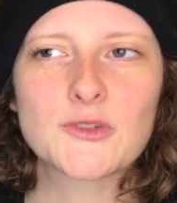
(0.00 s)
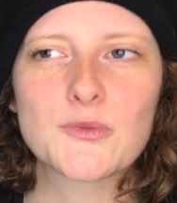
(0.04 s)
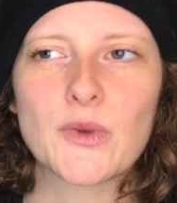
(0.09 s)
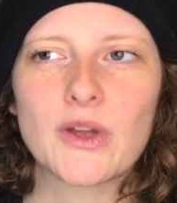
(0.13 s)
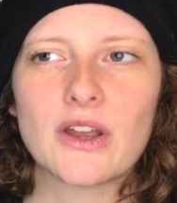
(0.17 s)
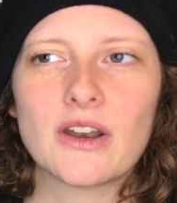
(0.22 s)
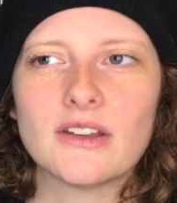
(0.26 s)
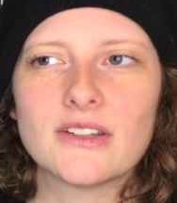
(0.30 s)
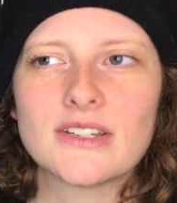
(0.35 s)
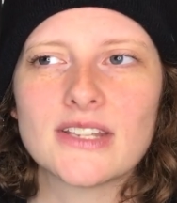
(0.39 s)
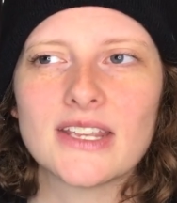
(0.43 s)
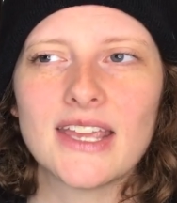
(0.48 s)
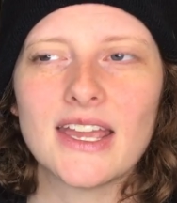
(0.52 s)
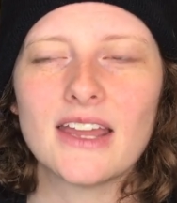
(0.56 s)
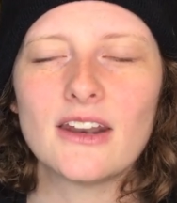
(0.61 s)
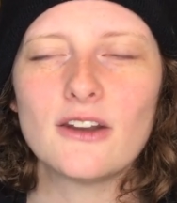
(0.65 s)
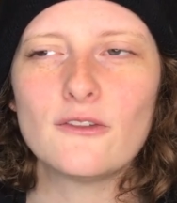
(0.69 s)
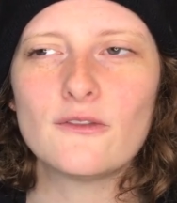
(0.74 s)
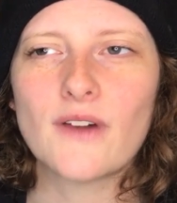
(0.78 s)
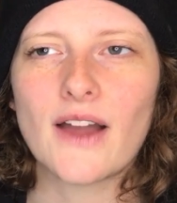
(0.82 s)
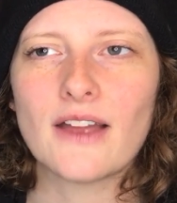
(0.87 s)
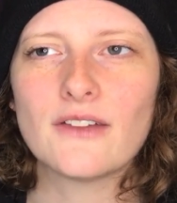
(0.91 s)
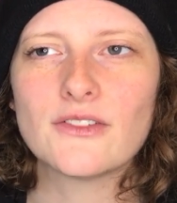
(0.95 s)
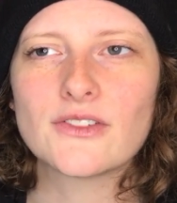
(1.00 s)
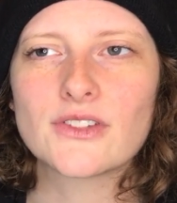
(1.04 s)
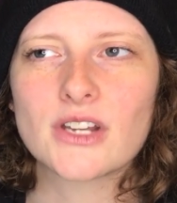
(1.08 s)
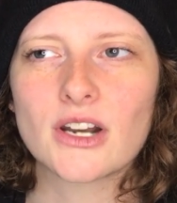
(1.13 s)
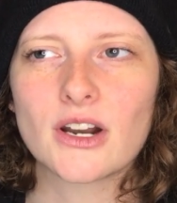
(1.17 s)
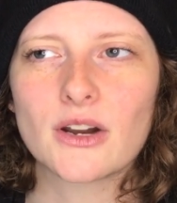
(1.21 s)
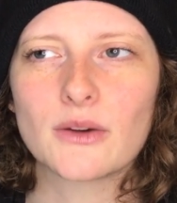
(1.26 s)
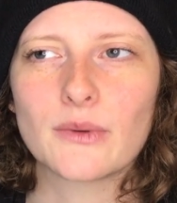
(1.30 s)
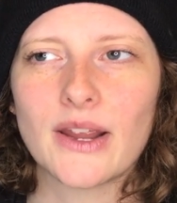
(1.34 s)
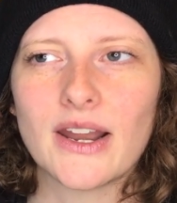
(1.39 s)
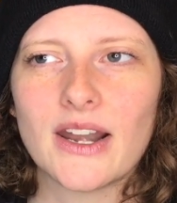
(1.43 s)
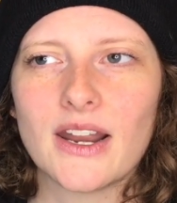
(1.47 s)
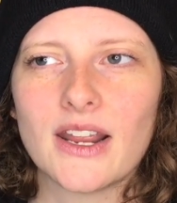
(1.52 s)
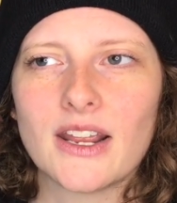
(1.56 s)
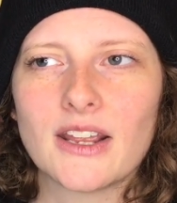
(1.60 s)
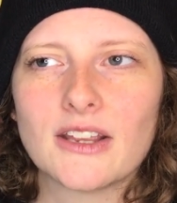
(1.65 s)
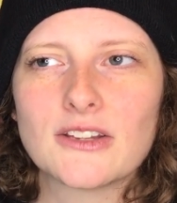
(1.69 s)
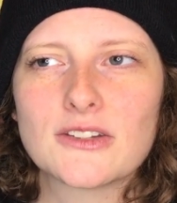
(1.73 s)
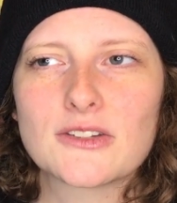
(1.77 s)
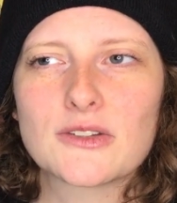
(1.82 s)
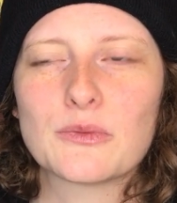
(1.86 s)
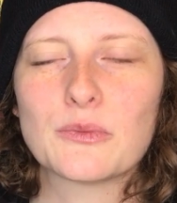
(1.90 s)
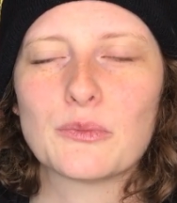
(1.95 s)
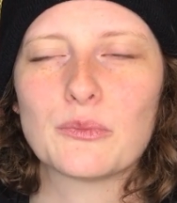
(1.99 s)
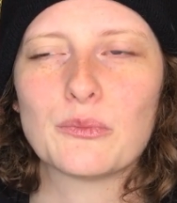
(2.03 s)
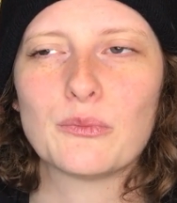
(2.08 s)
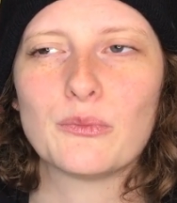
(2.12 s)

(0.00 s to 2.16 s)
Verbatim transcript: but to get a five star ratings